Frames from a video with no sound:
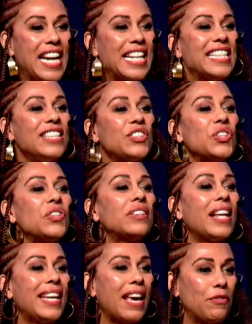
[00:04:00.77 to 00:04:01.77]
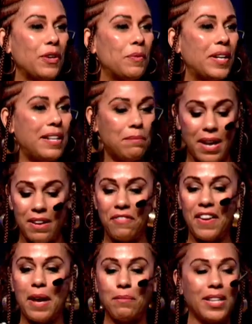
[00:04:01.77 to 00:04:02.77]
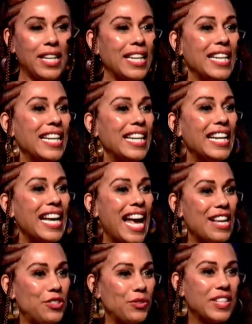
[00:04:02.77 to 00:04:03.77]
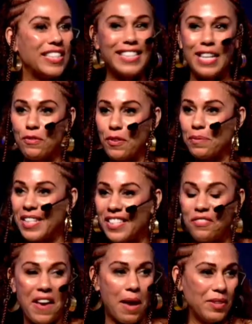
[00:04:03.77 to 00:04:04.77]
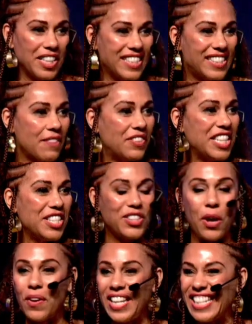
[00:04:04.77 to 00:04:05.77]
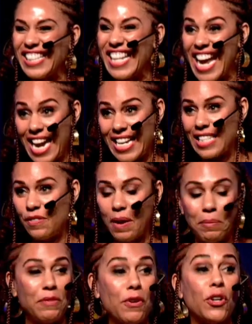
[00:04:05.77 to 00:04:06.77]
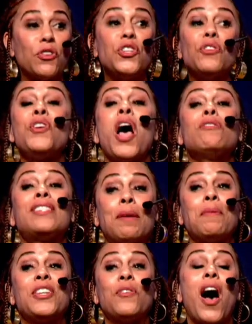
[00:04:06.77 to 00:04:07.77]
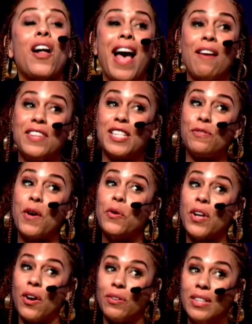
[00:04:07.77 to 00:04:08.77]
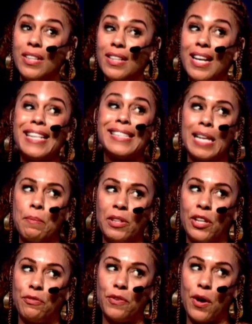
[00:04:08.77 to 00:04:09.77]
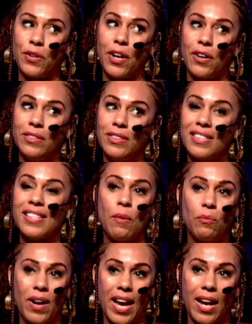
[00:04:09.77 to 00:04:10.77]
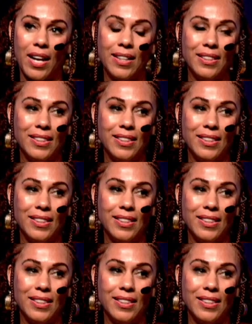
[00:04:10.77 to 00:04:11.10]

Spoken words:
I didn't look like everyone in my family, as you can see from this fabulous 70s going into the 80s family photo. You know some of you all have this photo, a similar photo somewhere.